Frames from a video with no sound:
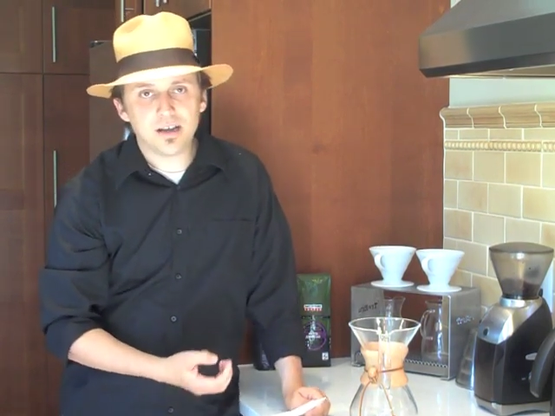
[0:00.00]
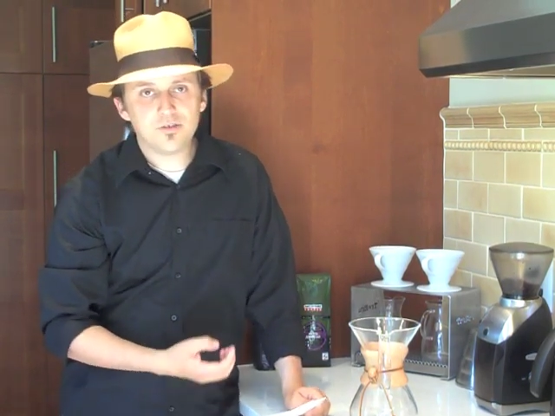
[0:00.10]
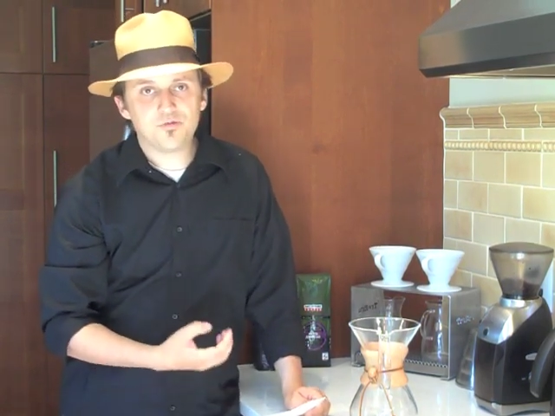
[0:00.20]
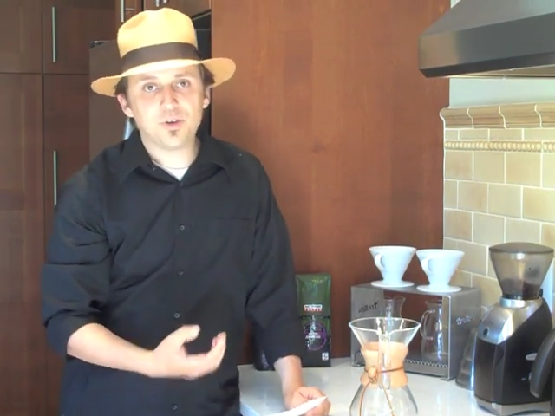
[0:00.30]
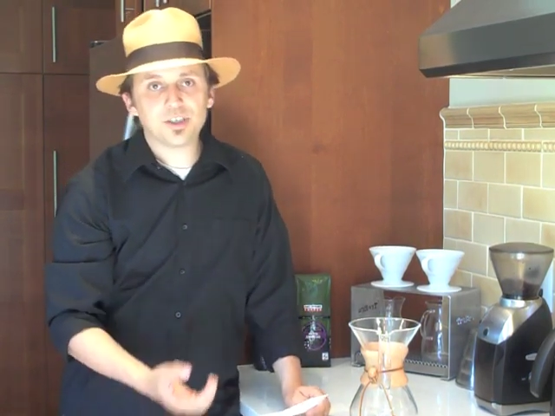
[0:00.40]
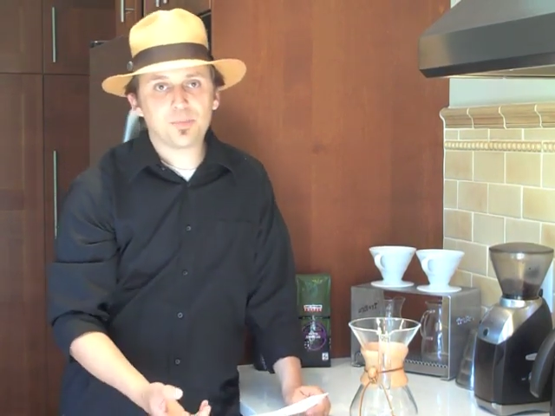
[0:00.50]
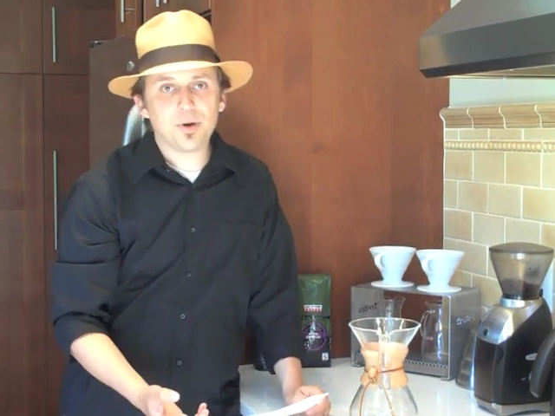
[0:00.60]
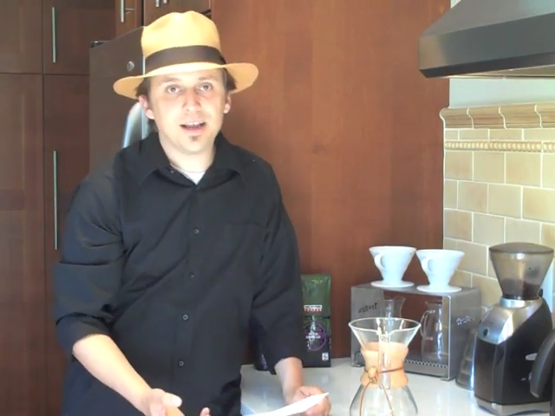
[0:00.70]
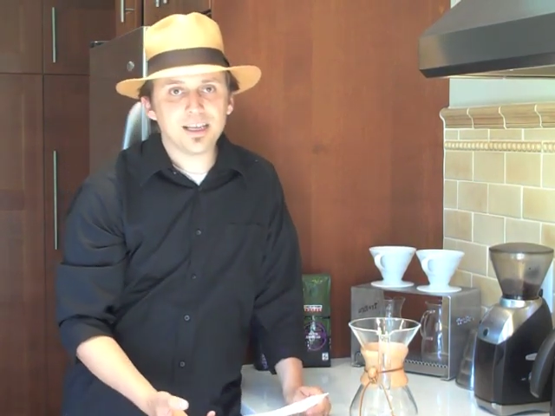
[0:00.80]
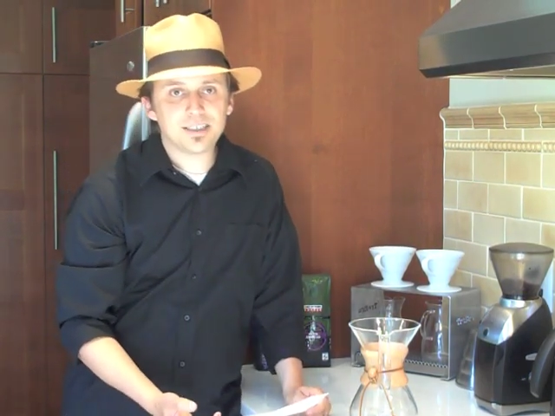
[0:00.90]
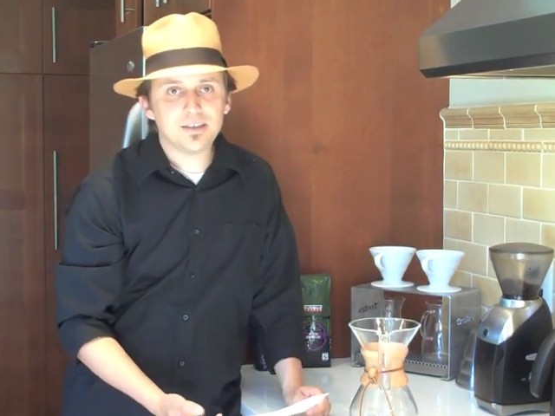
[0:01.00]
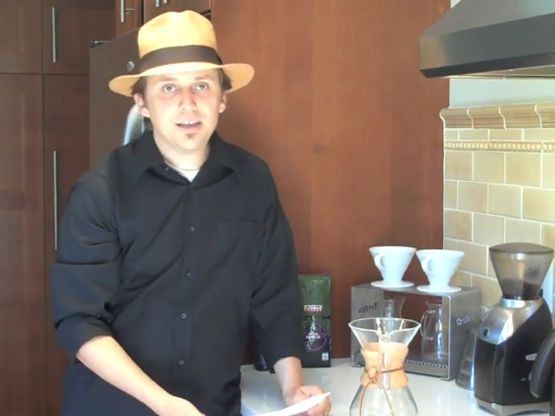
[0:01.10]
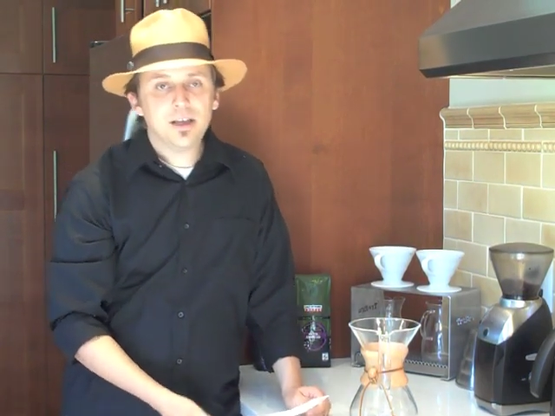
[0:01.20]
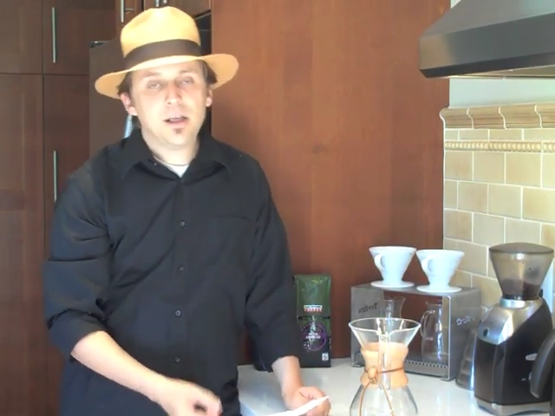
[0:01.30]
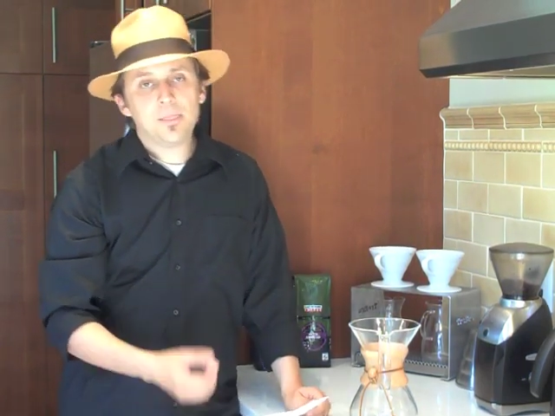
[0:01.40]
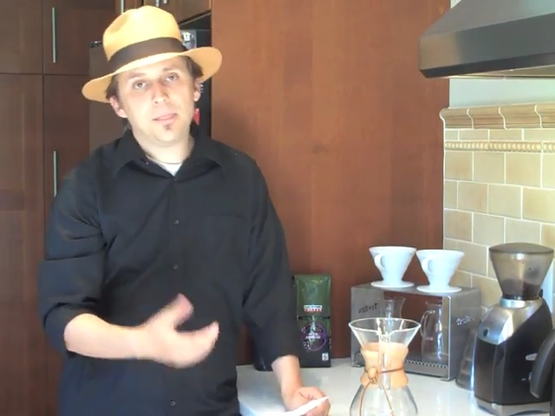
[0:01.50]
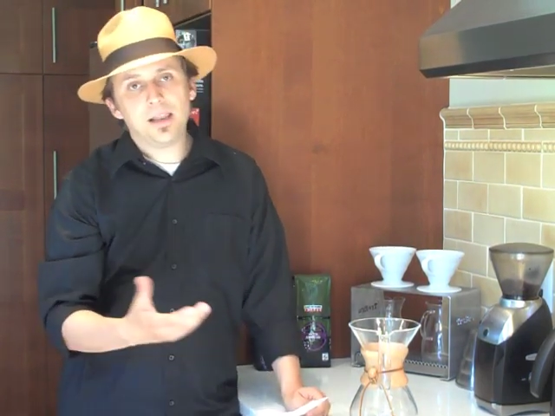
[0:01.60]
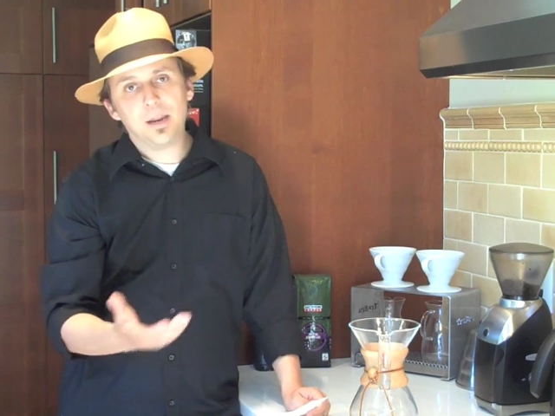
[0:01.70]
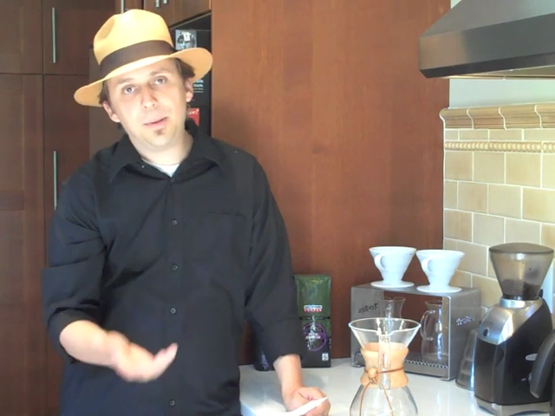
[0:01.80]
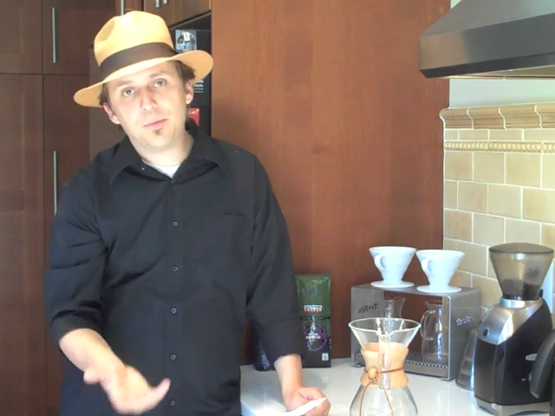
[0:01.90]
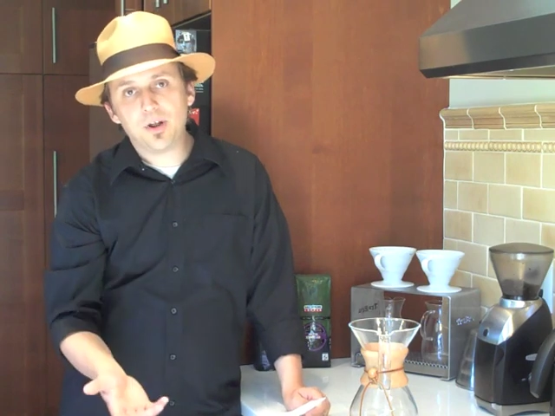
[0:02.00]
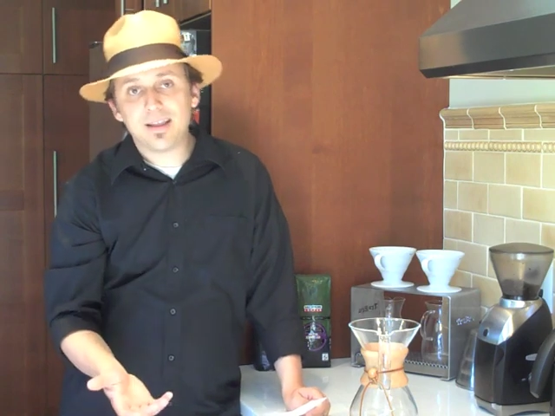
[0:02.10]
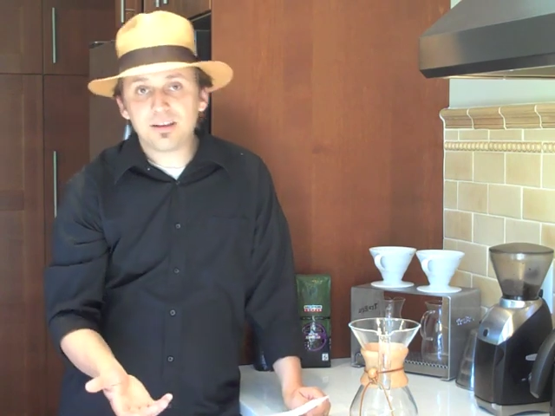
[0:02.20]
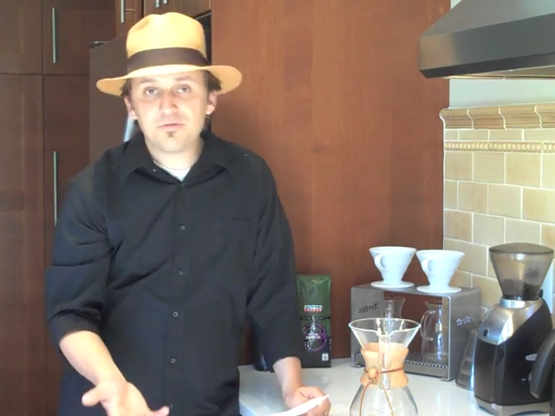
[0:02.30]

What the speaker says: French press. A lot of people don't like